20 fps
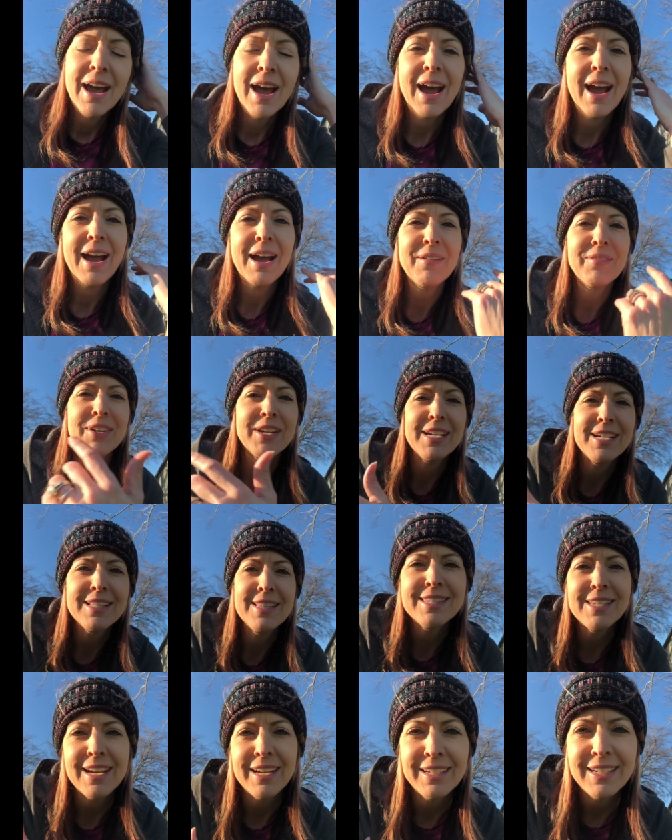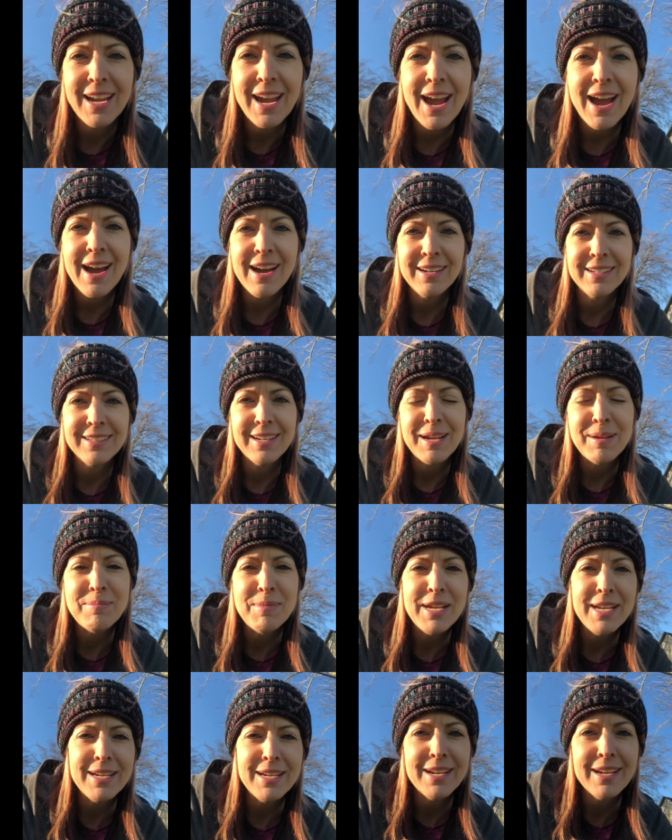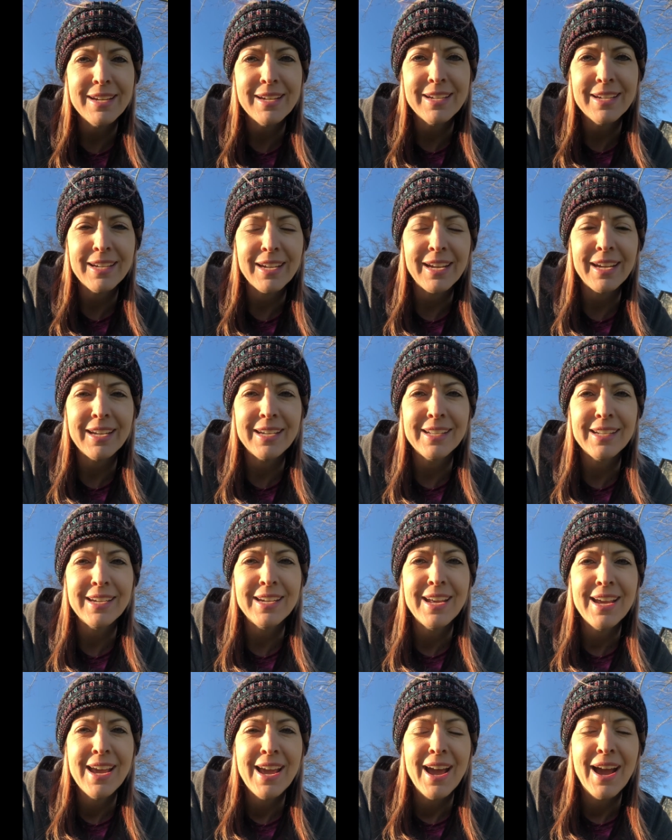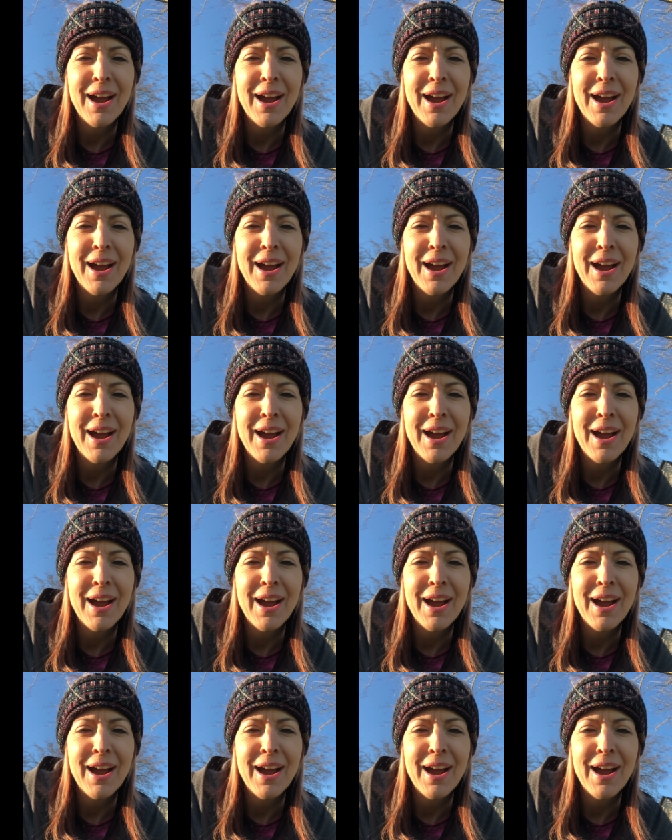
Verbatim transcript: I have an inside cat named Nina and